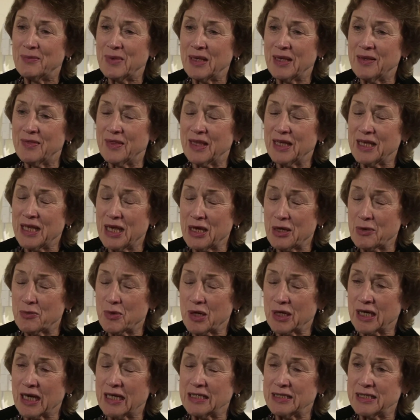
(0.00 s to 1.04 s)
in the year
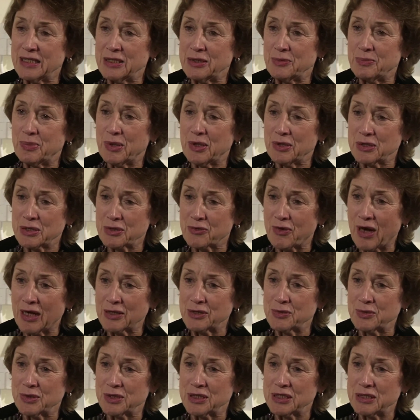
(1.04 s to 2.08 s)
when I did a
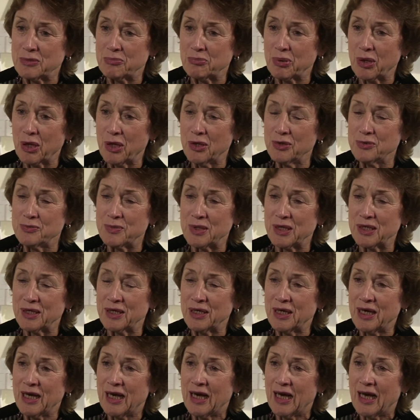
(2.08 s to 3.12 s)
postgraduate diploma.
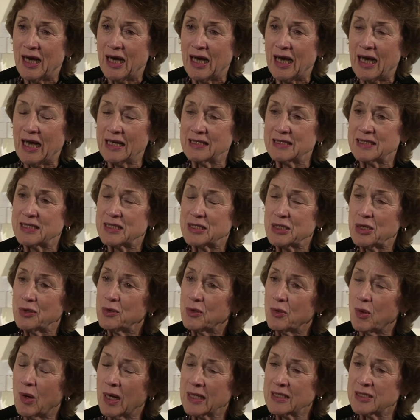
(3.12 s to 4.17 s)
And so
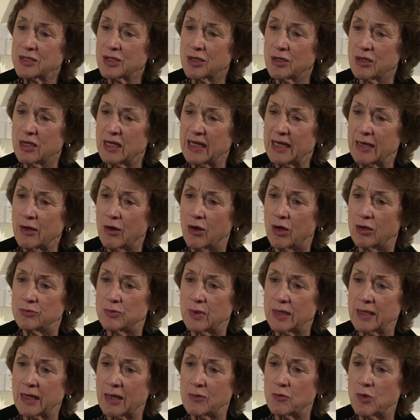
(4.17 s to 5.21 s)
quite early on,
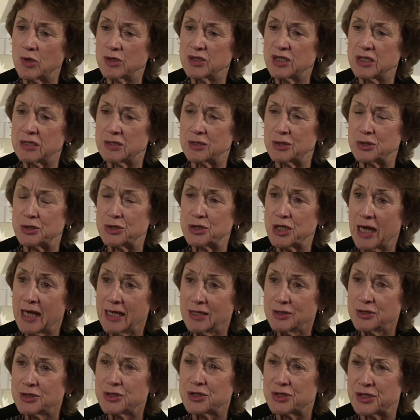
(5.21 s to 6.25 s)
when I wanted to
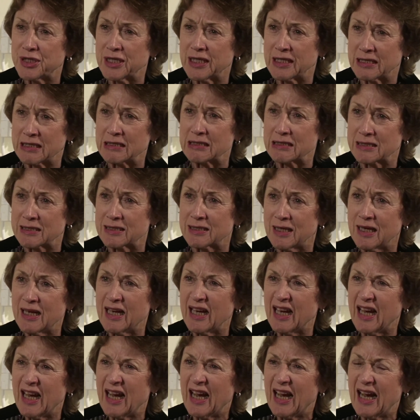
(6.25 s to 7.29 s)
change things,
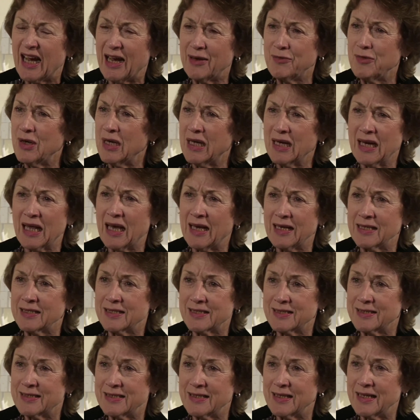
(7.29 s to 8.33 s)
I
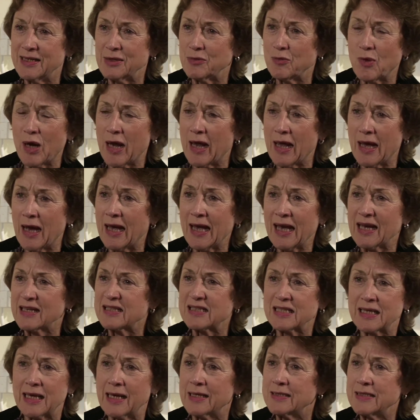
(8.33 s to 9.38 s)
realised in a way I had
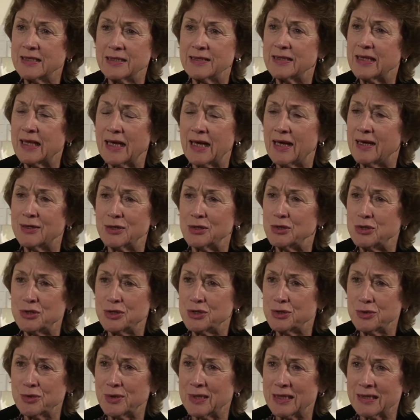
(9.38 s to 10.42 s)
to get in there and
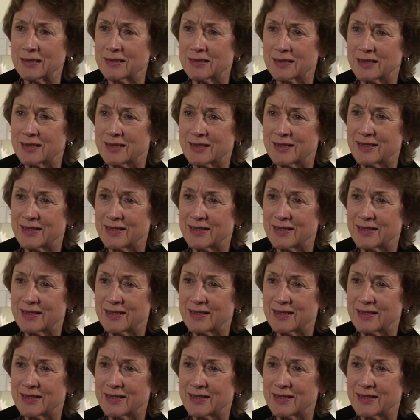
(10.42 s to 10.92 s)
do it.